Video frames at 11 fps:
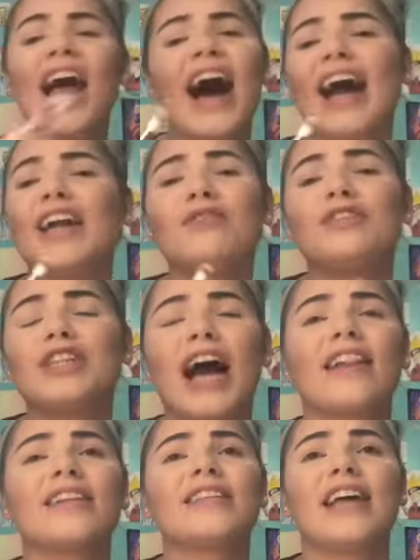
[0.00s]
I know
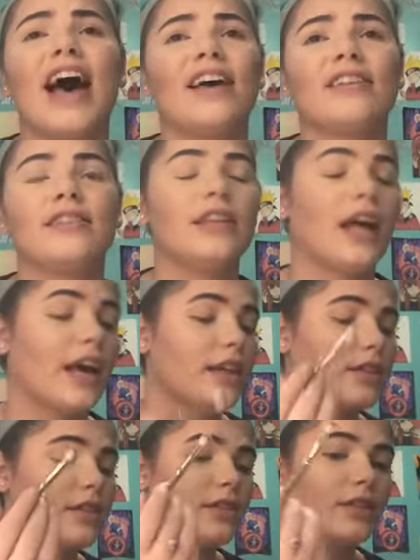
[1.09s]
Jaclyn's had like
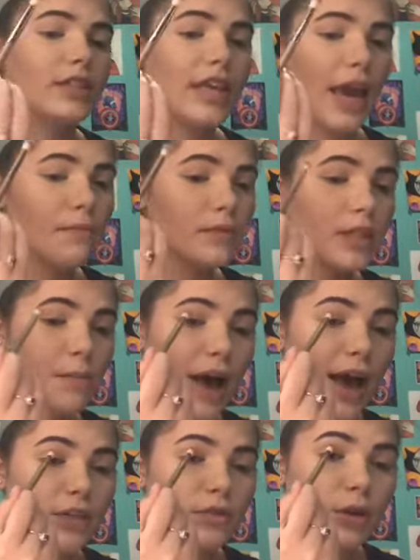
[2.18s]
scams in the
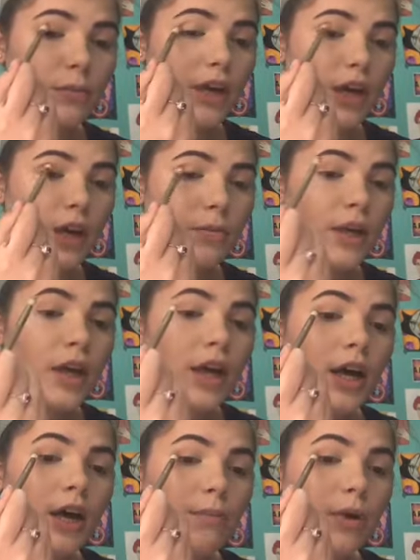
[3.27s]
past with her makeup.
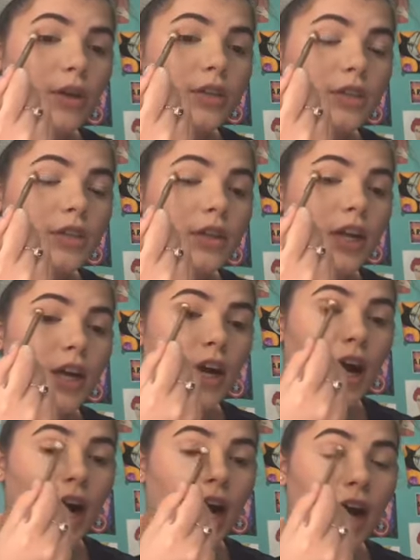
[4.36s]
Personally,
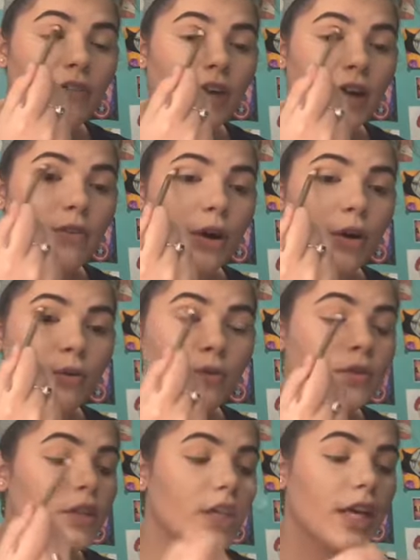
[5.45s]
I've never
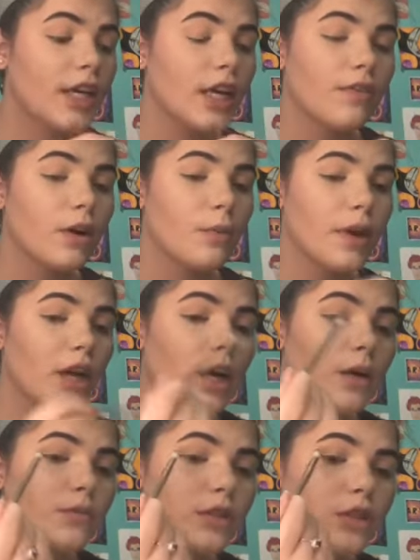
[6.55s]
owned any of her
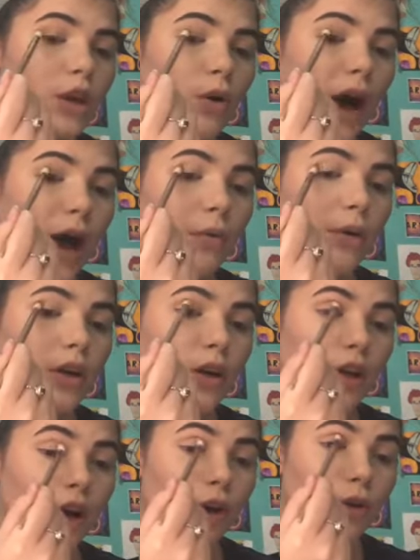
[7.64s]
makeup, so I wouldn't
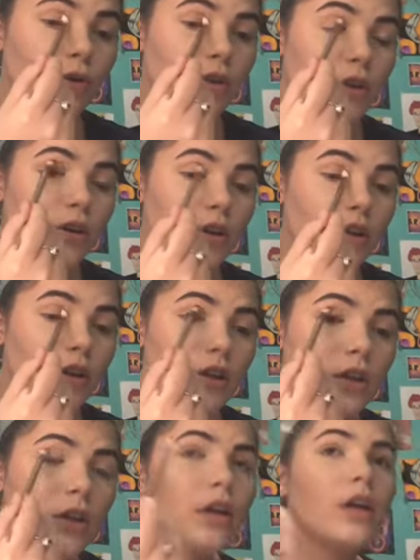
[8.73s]
know
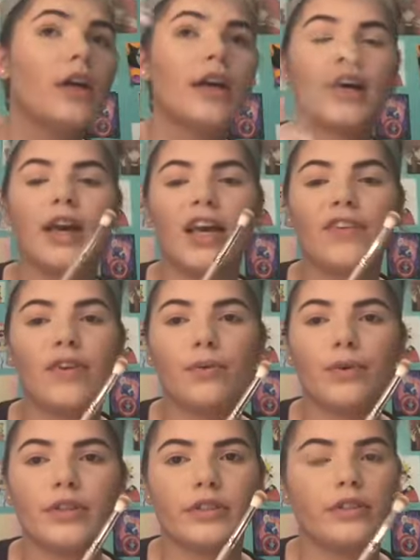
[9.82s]
if it
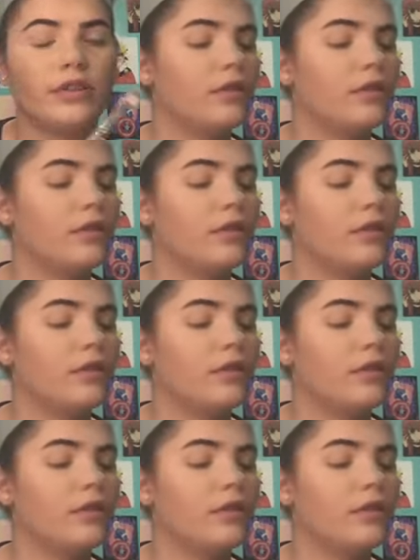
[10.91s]
was